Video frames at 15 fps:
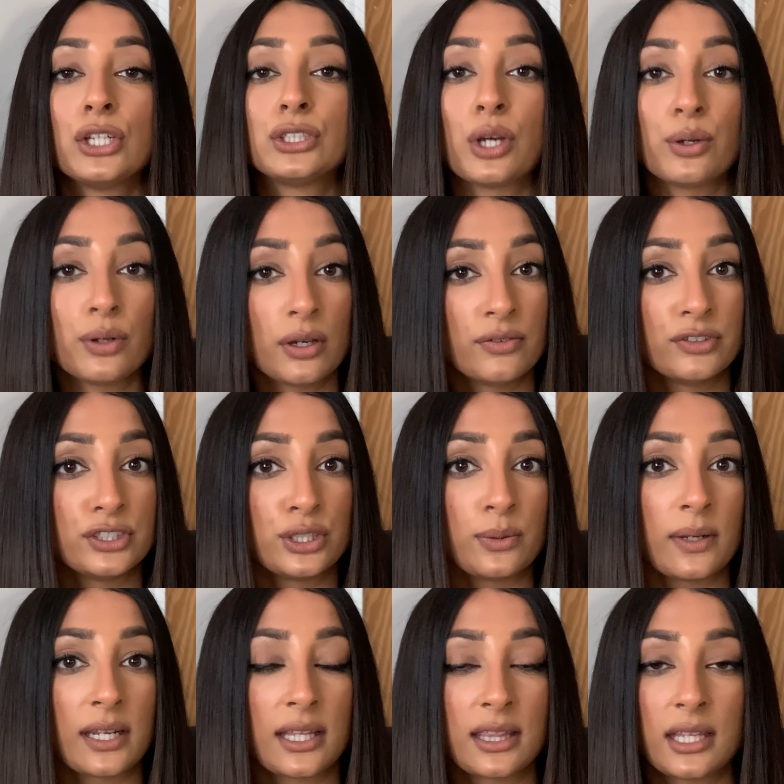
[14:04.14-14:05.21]
Don't overdo
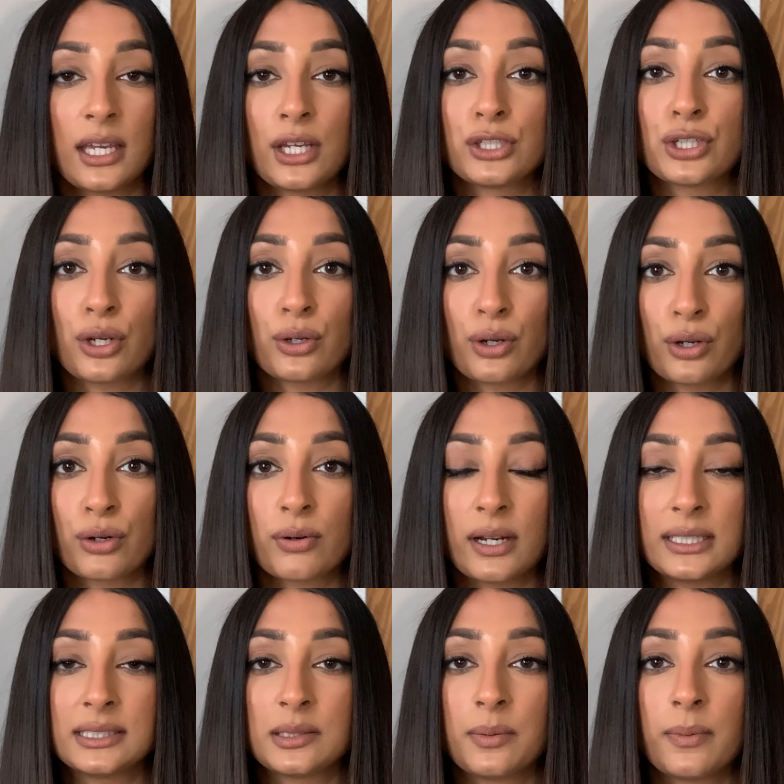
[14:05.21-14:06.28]
anything. Don't go
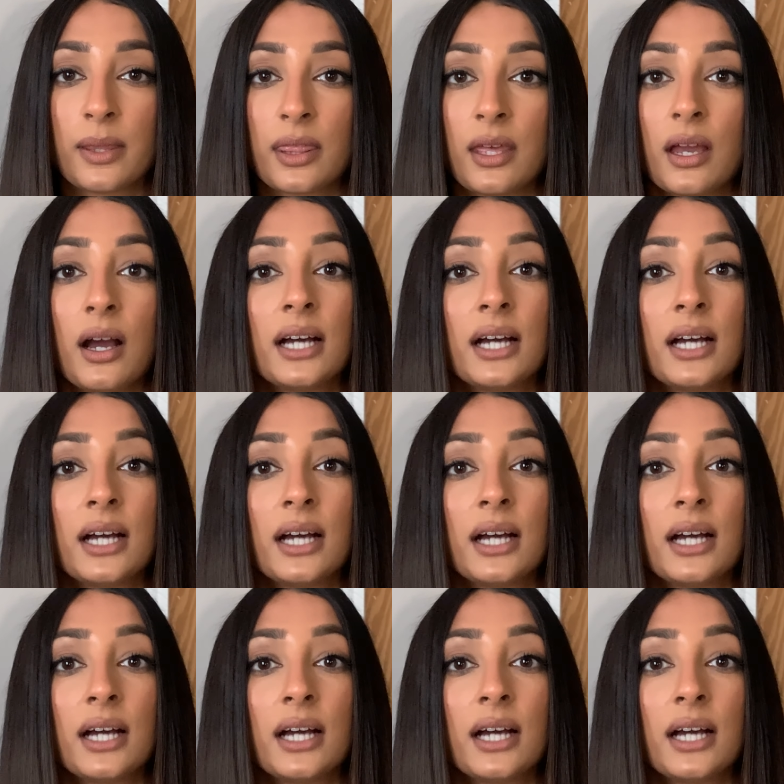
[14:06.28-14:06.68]
crazy with it.